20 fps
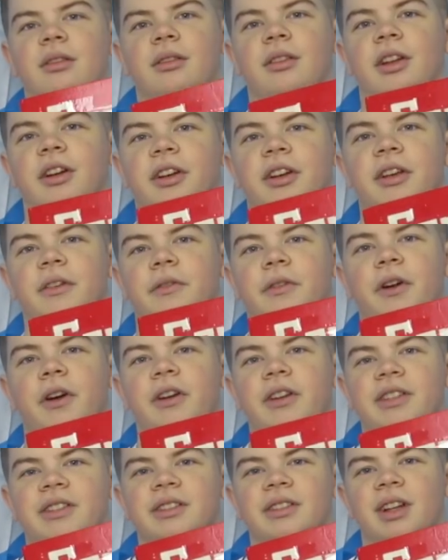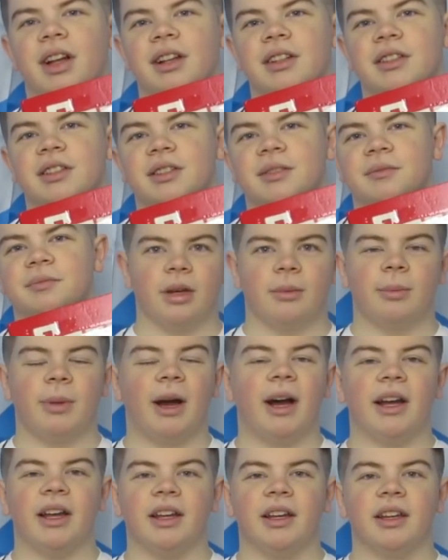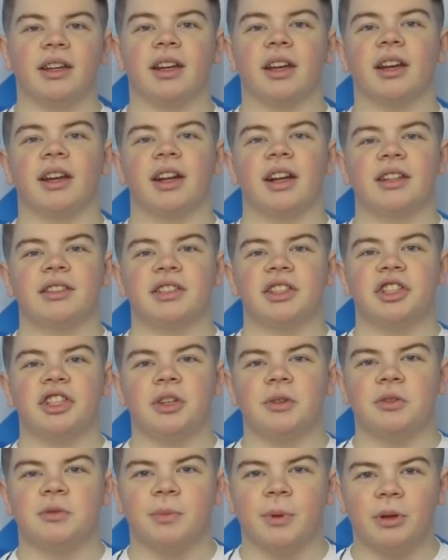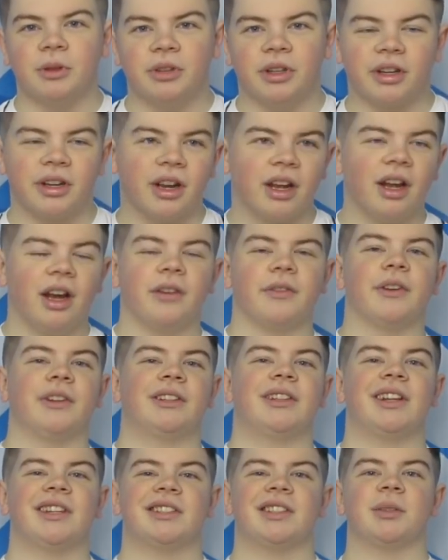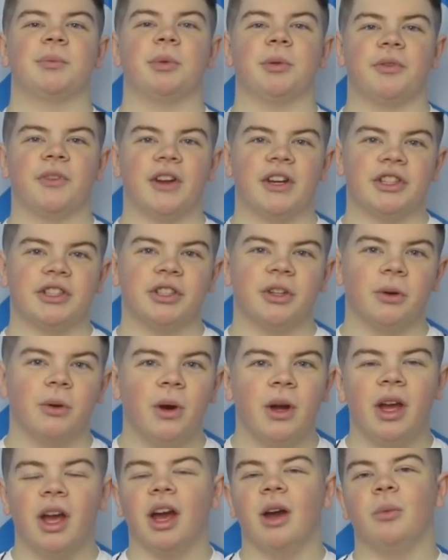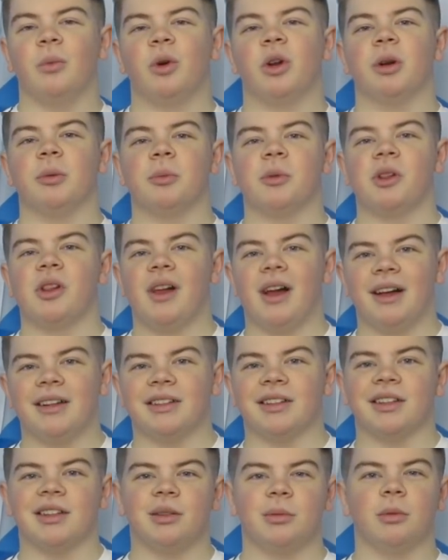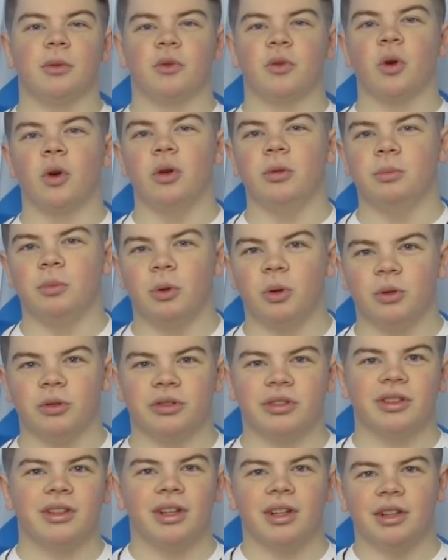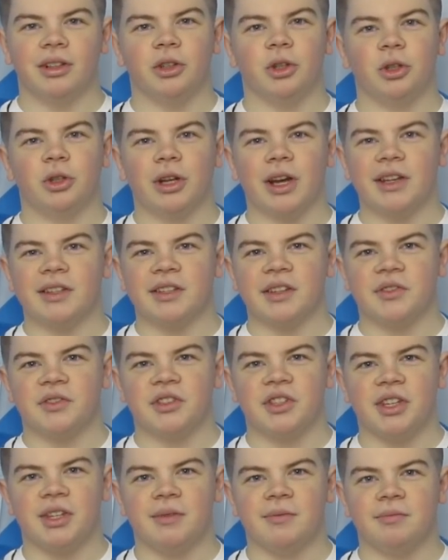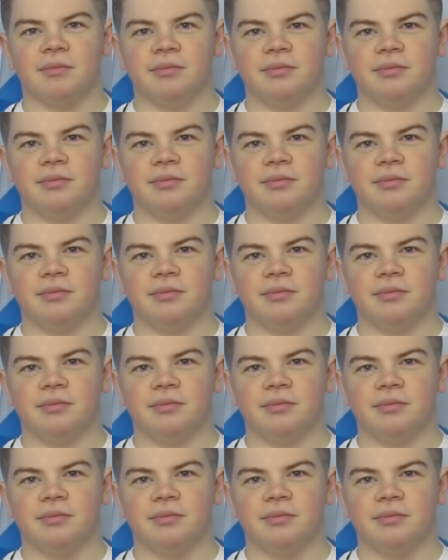They're here for a reason, lads. But aye, congrats to James Milner, a fantastic professional, and one I'm glad that we've got on board in Good Guys FC.